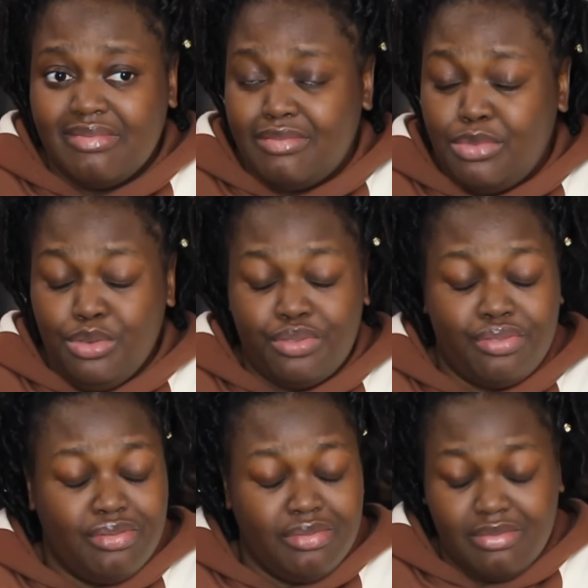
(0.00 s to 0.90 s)

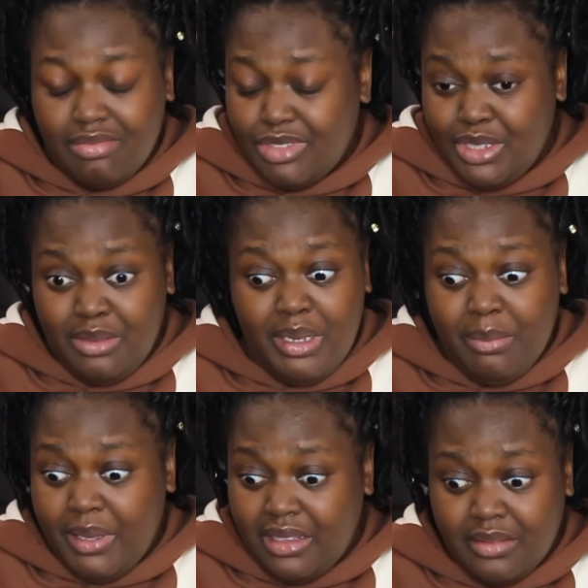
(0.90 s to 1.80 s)
Oof, couldn't be
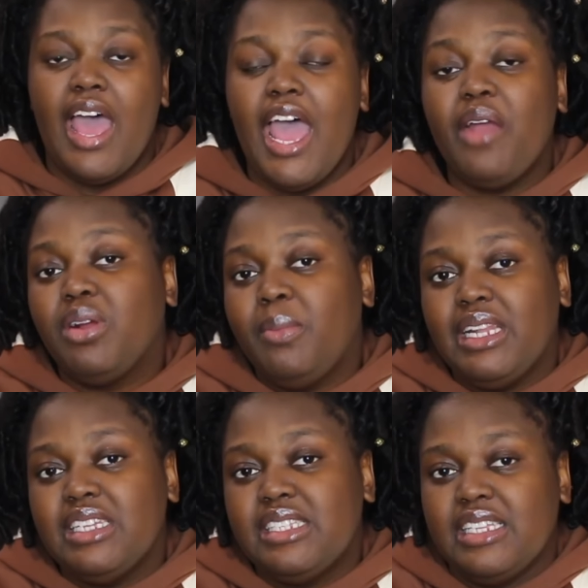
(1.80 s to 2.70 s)
me.
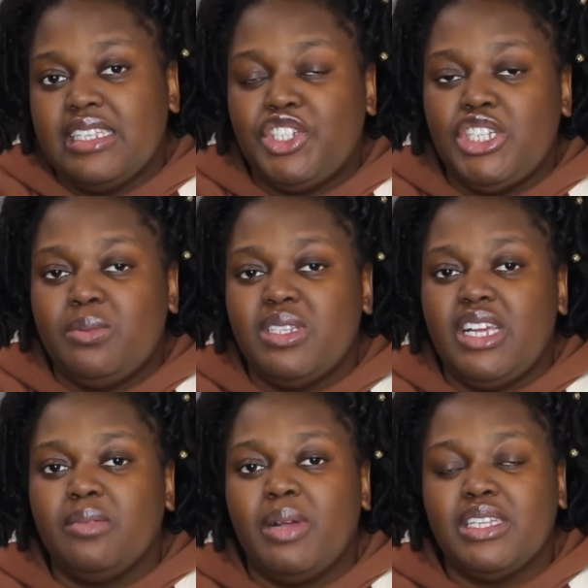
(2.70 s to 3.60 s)
Arabella says that she's been
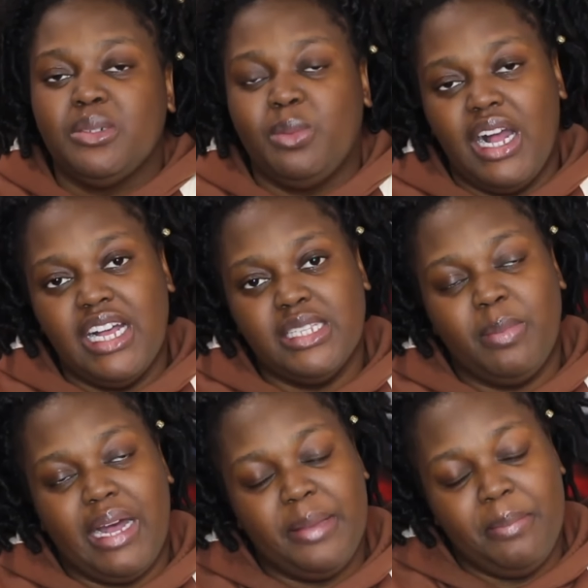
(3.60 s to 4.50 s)
taken by surprise
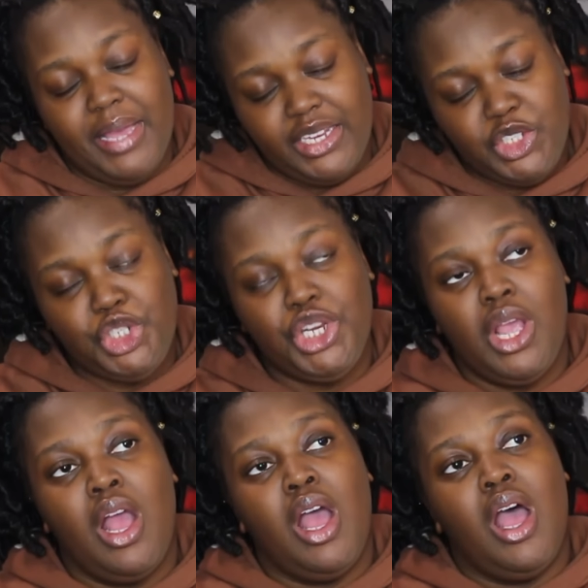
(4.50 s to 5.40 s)
by Mitch.
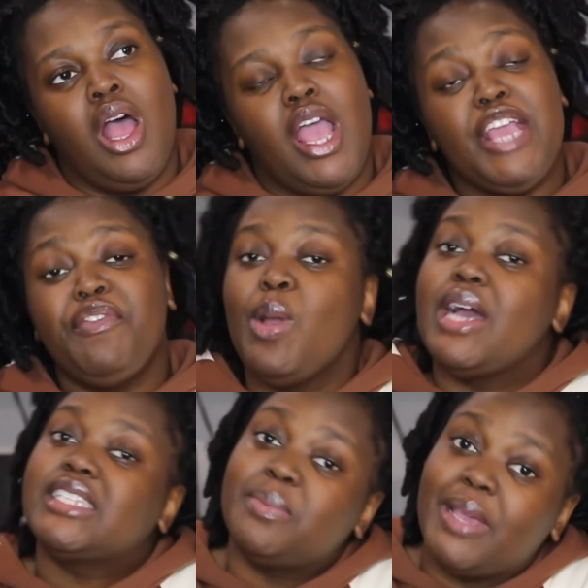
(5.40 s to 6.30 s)
If you
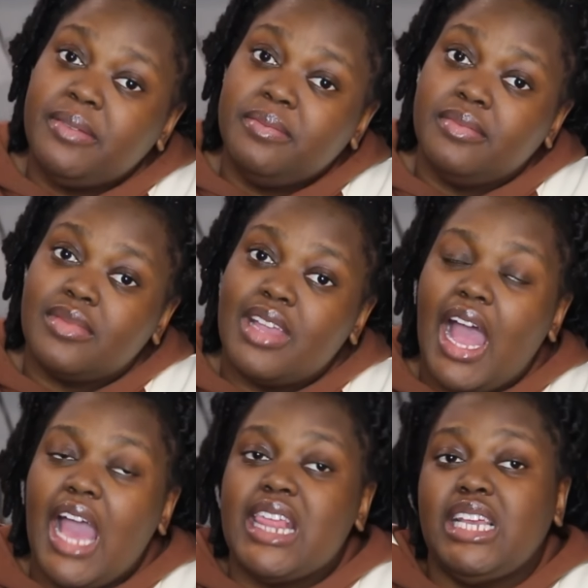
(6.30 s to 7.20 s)
ask me,
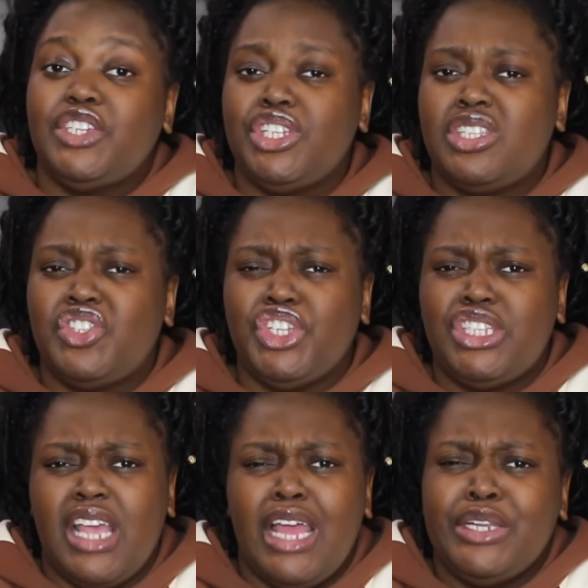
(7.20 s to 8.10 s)
I think she's
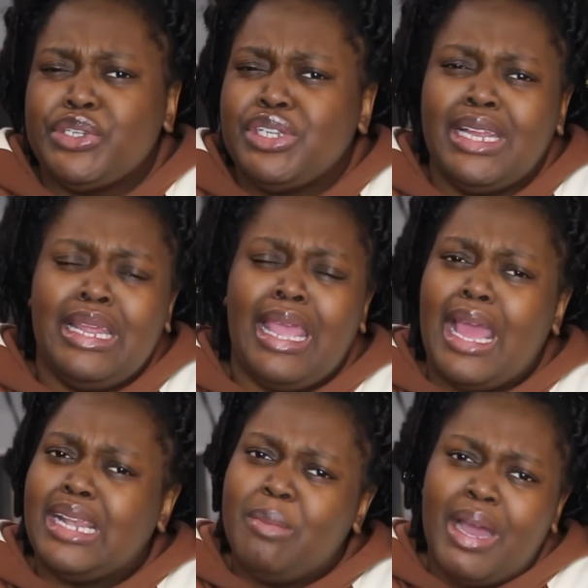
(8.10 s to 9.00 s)
just entertaining
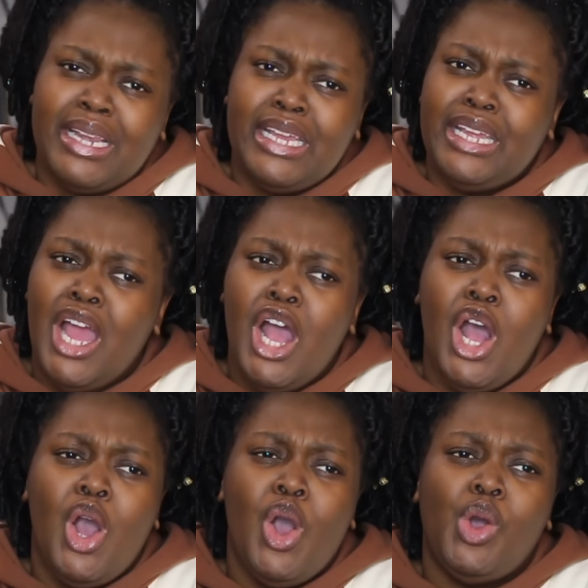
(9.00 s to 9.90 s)
anybody
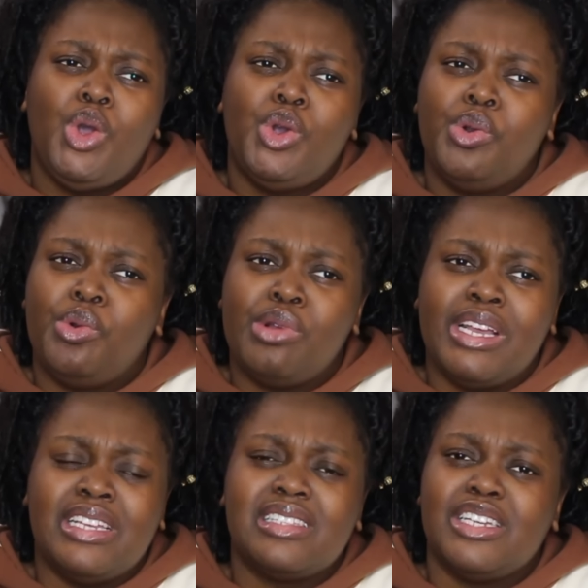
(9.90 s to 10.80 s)
who
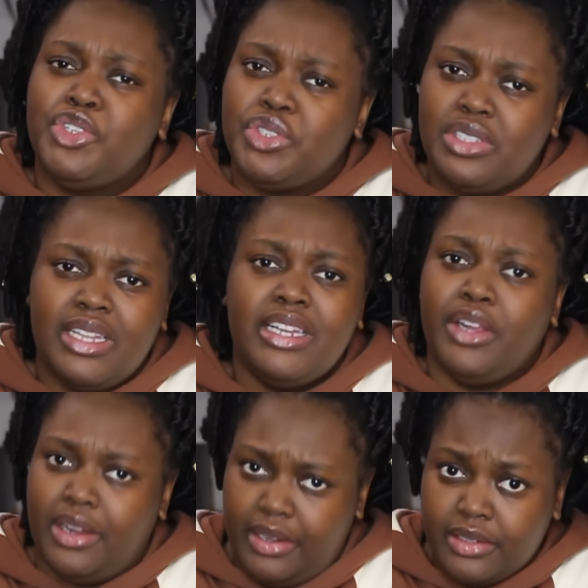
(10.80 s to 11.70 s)
is interested in her.